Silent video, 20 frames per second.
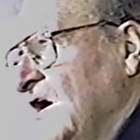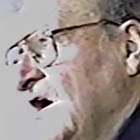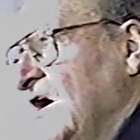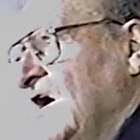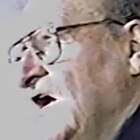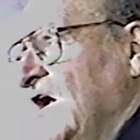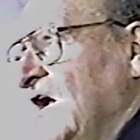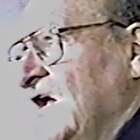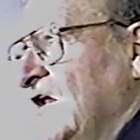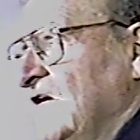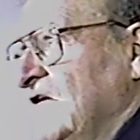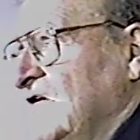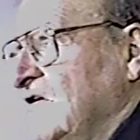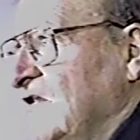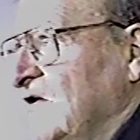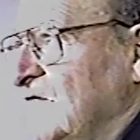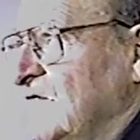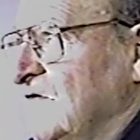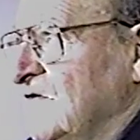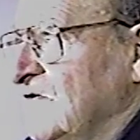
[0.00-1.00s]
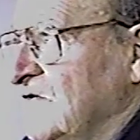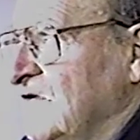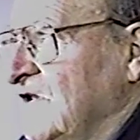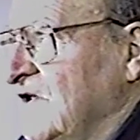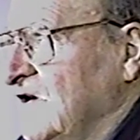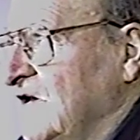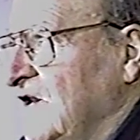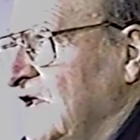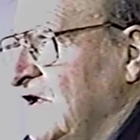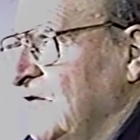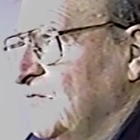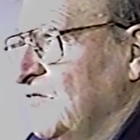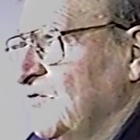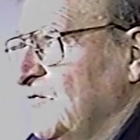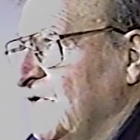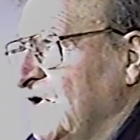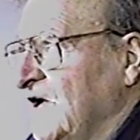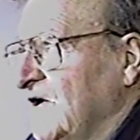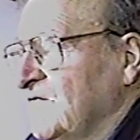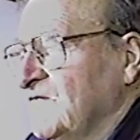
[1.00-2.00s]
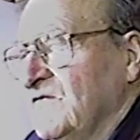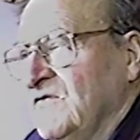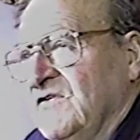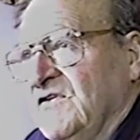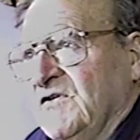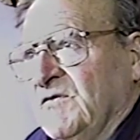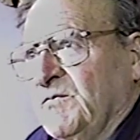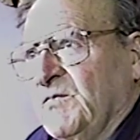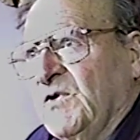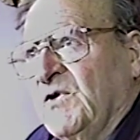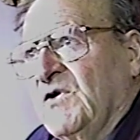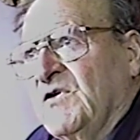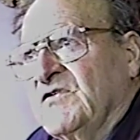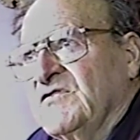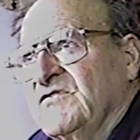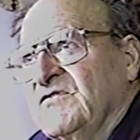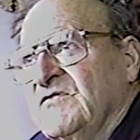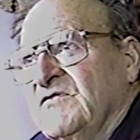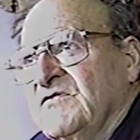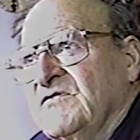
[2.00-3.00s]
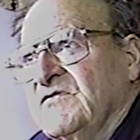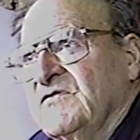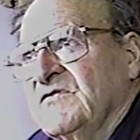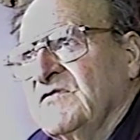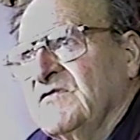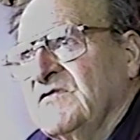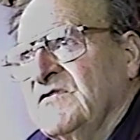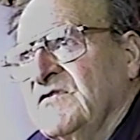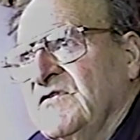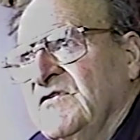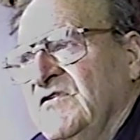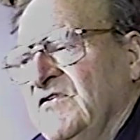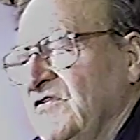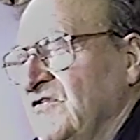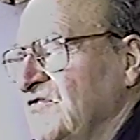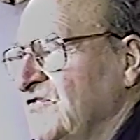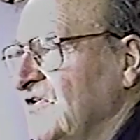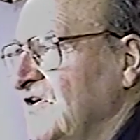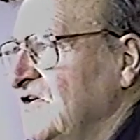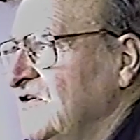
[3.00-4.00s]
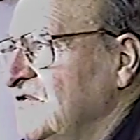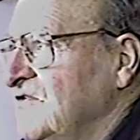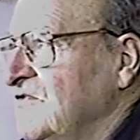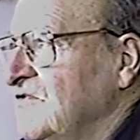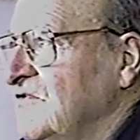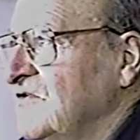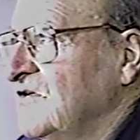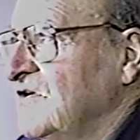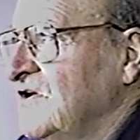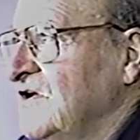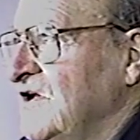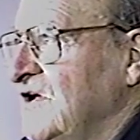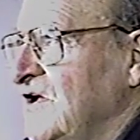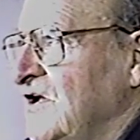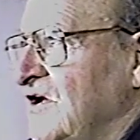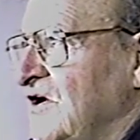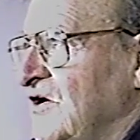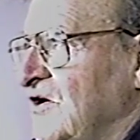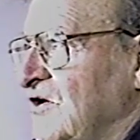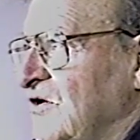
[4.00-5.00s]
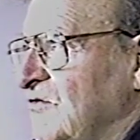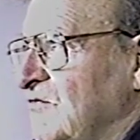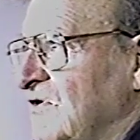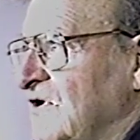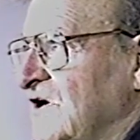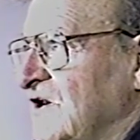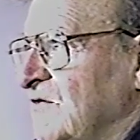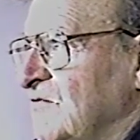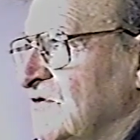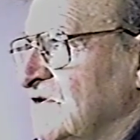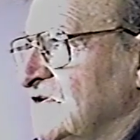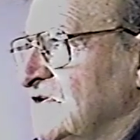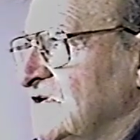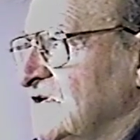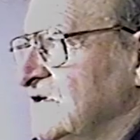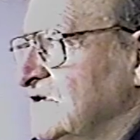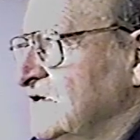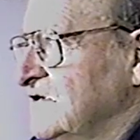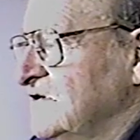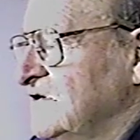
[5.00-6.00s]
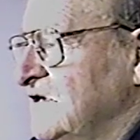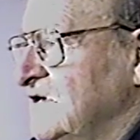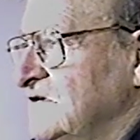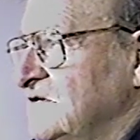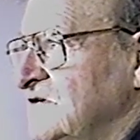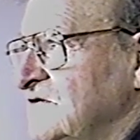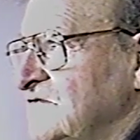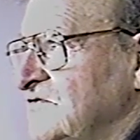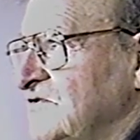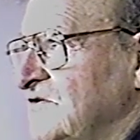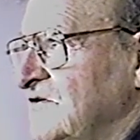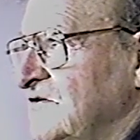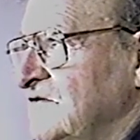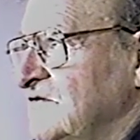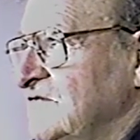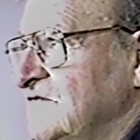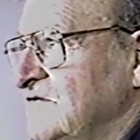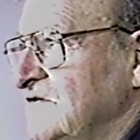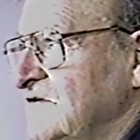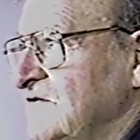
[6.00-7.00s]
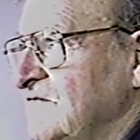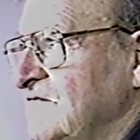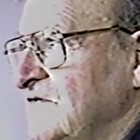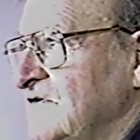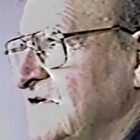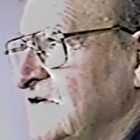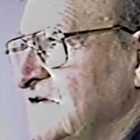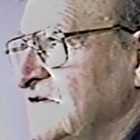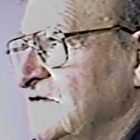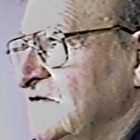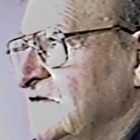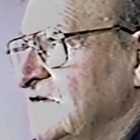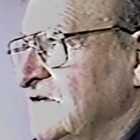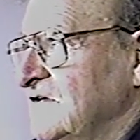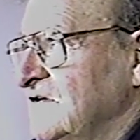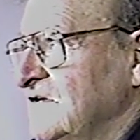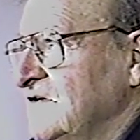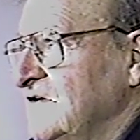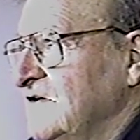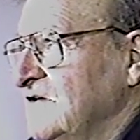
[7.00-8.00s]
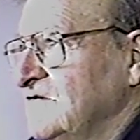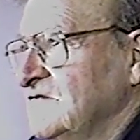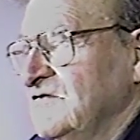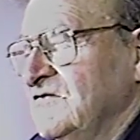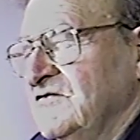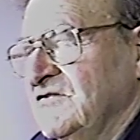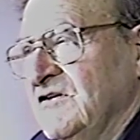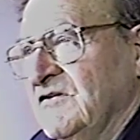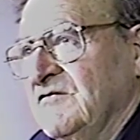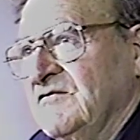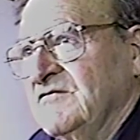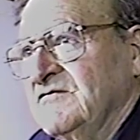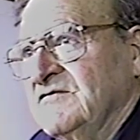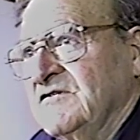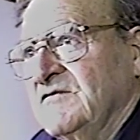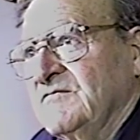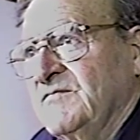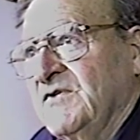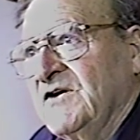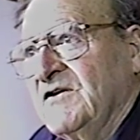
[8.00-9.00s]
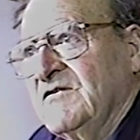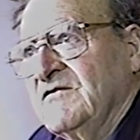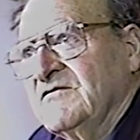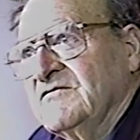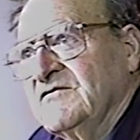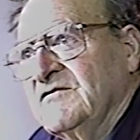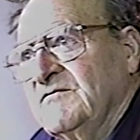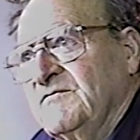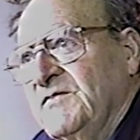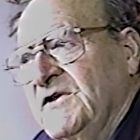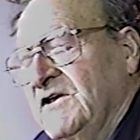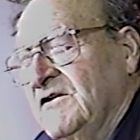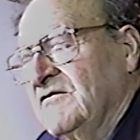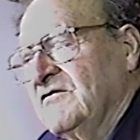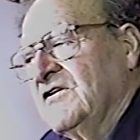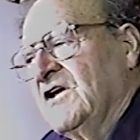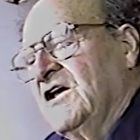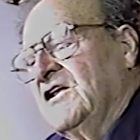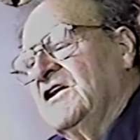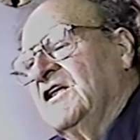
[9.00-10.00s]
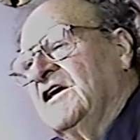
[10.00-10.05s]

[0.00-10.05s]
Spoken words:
And they name them after the apostles or the saints. Well, there was a dozen Johns in the village and a dozen Joes and Pauls and Peters, and